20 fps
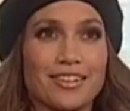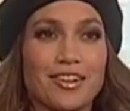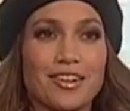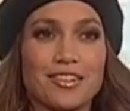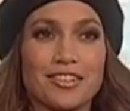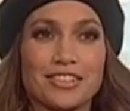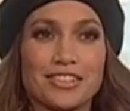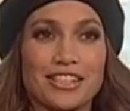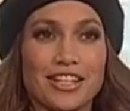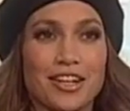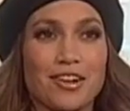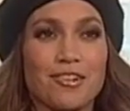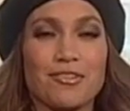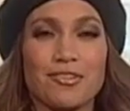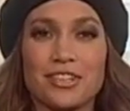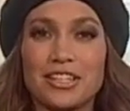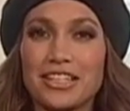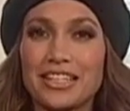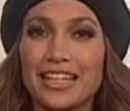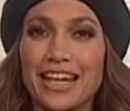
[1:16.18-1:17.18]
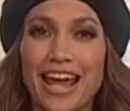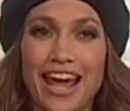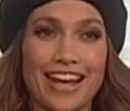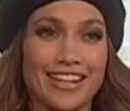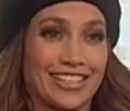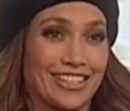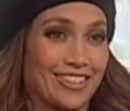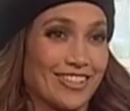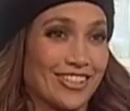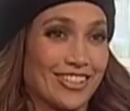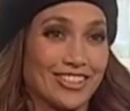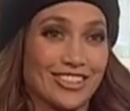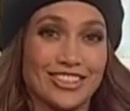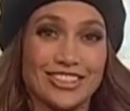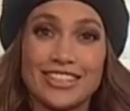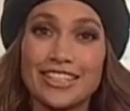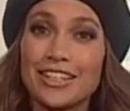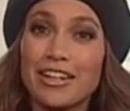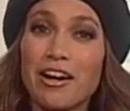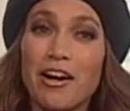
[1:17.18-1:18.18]
know it's like a really
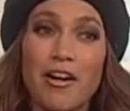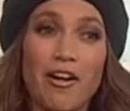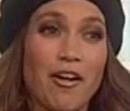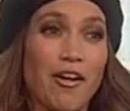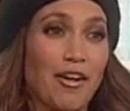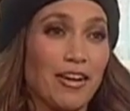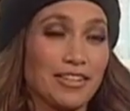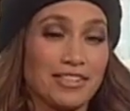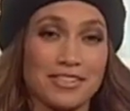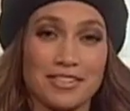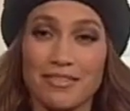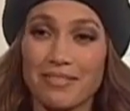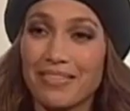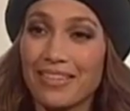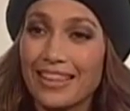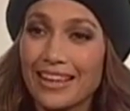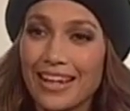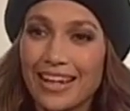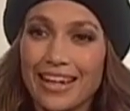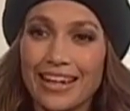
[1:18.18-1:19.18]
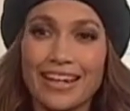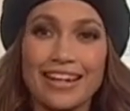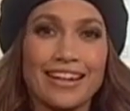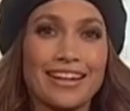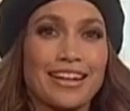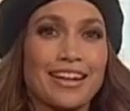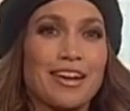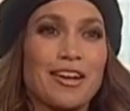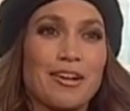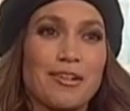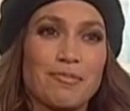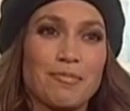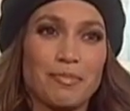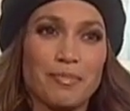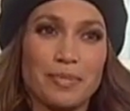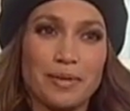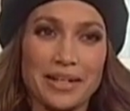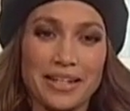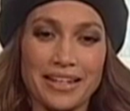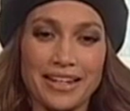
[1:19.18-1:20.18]
natural, awesome thing,
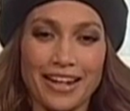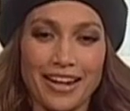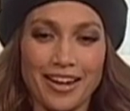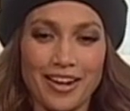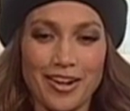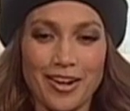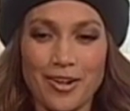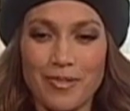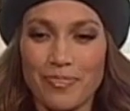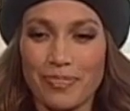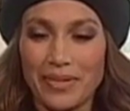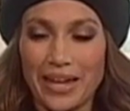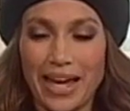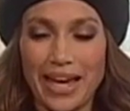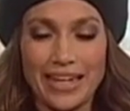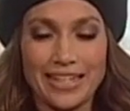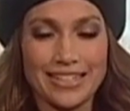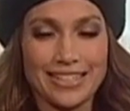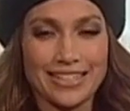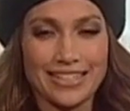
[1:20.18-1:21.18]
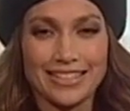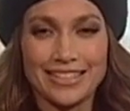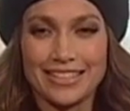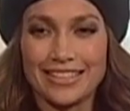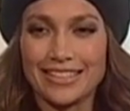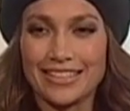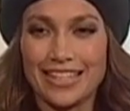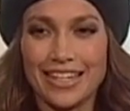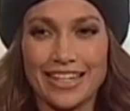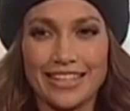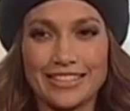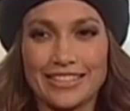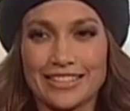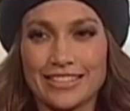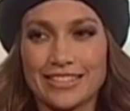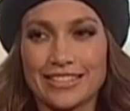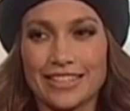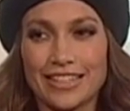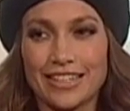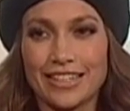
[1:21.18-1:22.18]
but um, I just, I
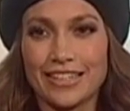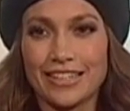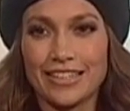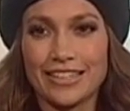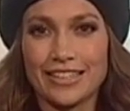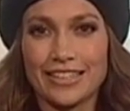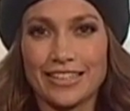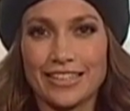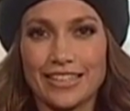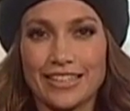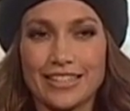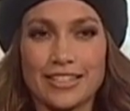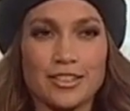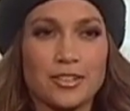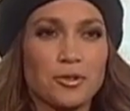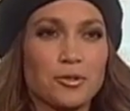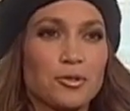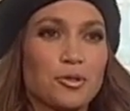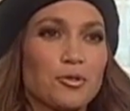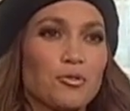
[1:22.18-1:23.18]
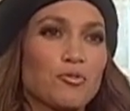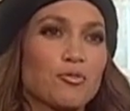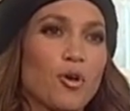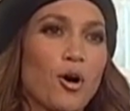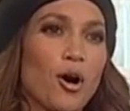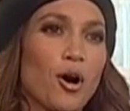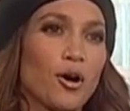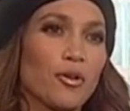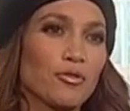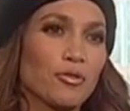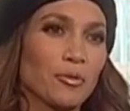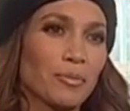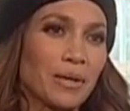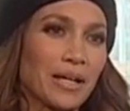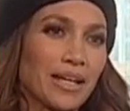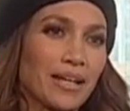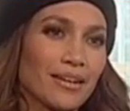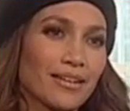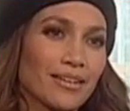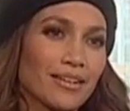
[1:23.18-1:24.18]
just. Uh, it's a little too raw for
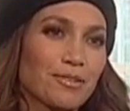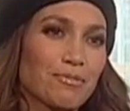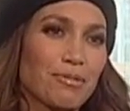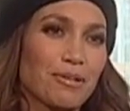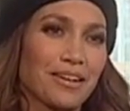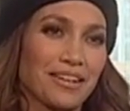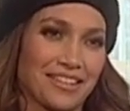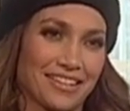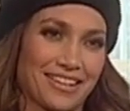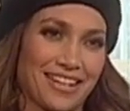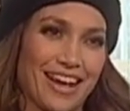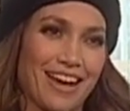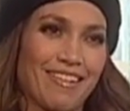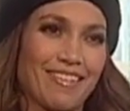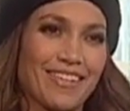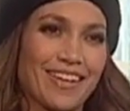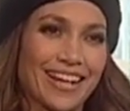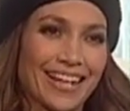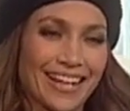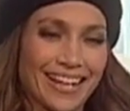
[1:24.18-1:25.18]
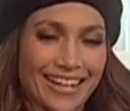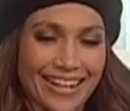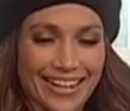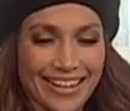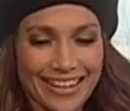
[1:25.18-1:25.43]
me. Let's put it that way.